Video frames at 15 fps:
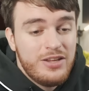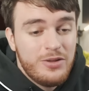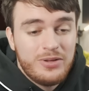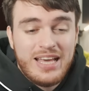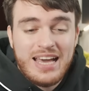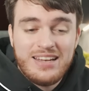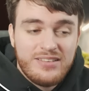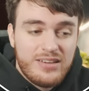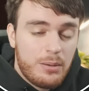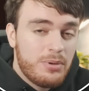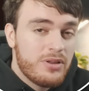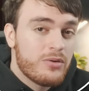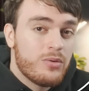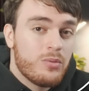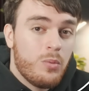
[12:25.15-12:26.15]
you'll get double
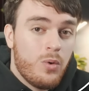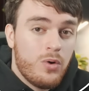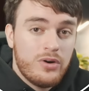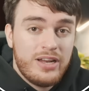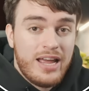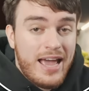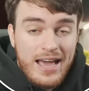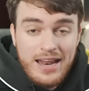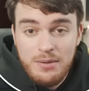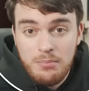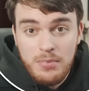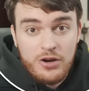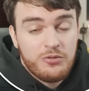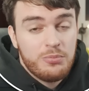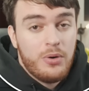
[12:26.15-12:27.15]
the reward and
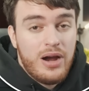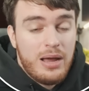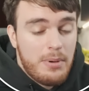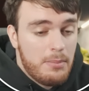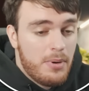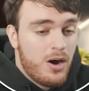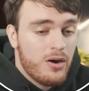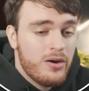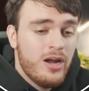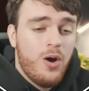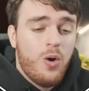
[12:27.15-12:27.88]
much more MMR,